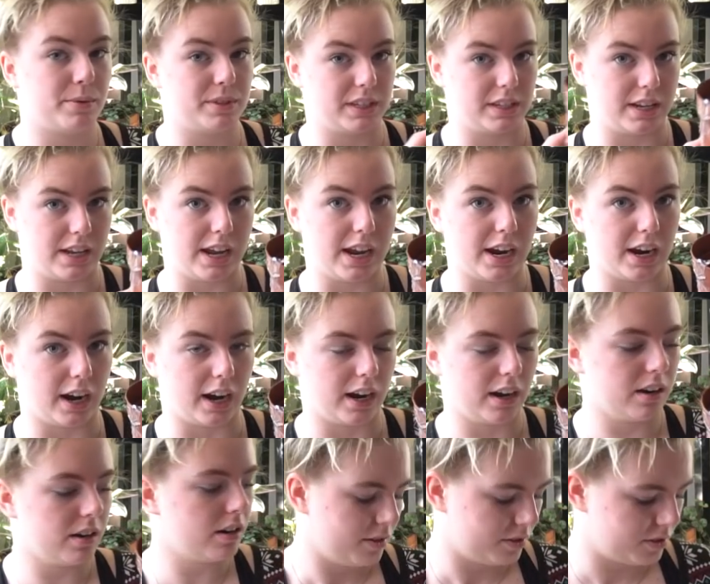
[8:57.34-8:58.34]
was in
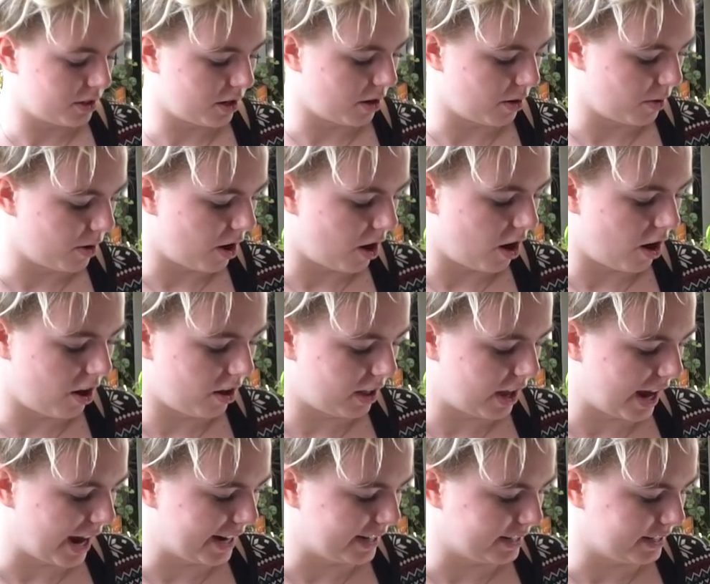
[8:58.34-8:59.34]
here, so all
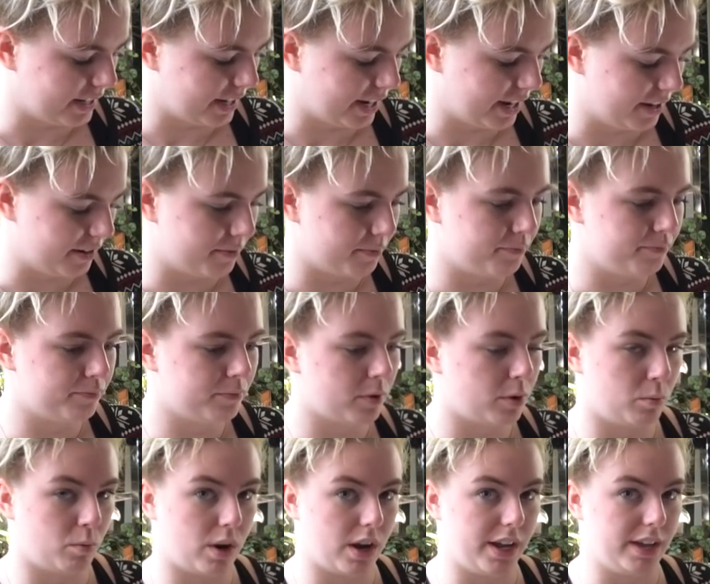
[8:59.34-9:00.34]
I did
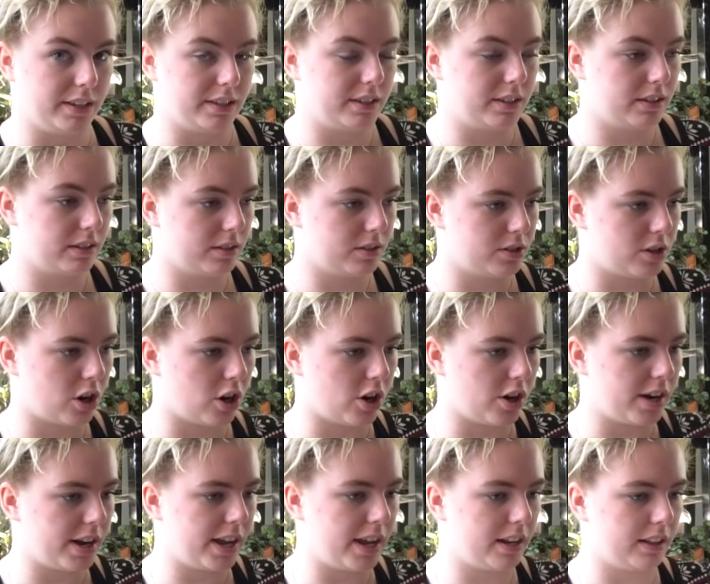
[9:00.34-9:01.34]
was
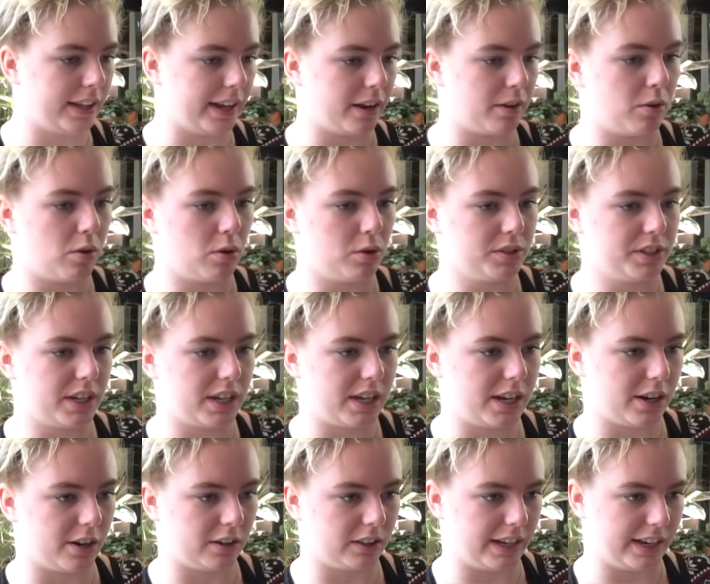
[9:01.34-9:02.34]
turn it, like hold it here